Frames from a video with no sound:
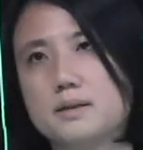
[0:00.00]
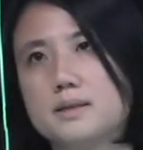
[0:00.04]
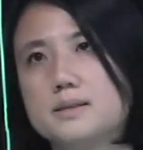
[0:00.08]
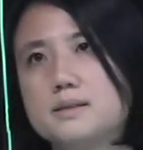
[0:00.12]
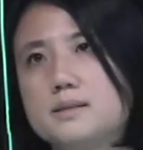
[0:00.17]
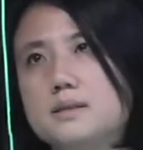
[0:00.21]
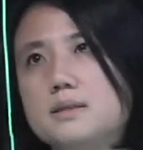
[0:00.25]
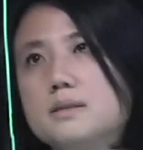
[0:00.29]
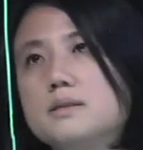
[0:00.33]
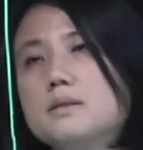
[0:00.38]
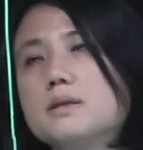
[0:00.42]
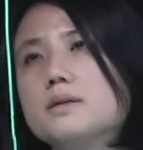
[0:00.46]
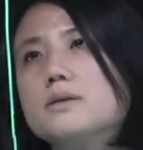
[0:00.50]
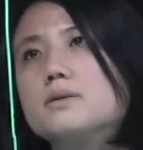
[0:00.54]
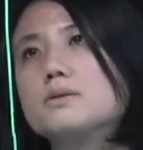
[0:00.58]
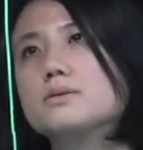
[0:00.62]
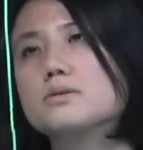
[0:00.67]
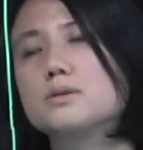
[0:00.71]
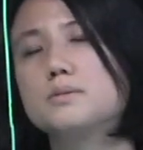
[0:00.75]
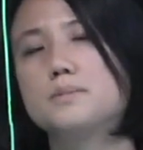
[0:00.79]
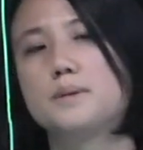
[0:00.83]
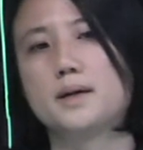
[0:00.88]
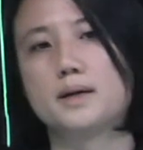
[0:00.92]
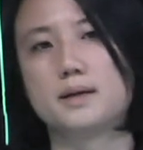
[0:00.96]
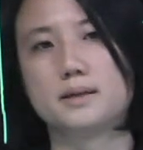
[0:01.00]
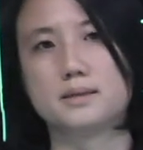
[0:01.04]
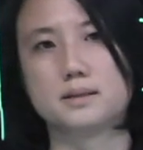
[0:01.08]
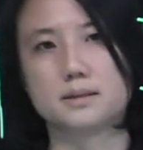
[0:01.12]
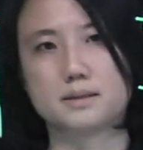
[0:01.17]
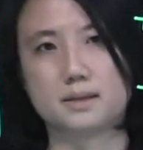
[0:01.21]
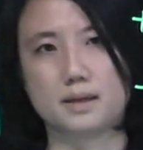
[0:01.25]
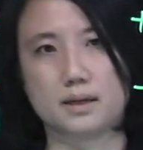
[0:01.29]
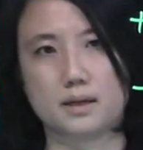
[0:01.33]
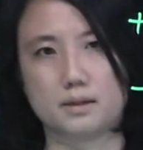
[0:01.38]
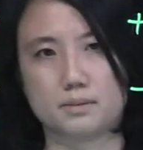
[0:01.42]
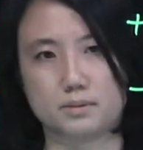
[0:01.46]
as detailed by the
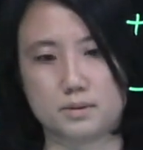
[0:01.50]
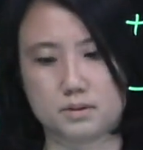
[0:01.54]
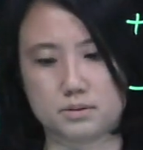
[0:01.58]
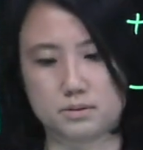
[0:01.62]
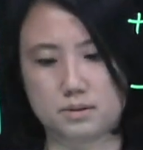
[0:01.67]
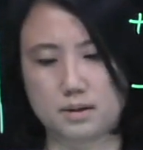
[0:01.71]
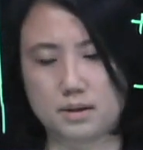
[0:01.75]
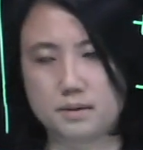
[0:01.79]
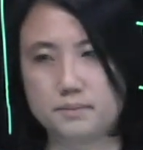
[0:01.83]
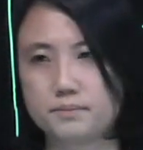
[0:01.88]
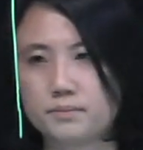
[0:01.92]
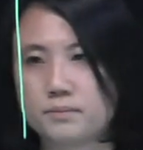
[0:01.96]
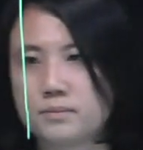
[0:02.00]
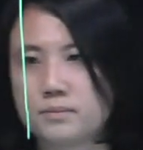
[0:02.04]
table.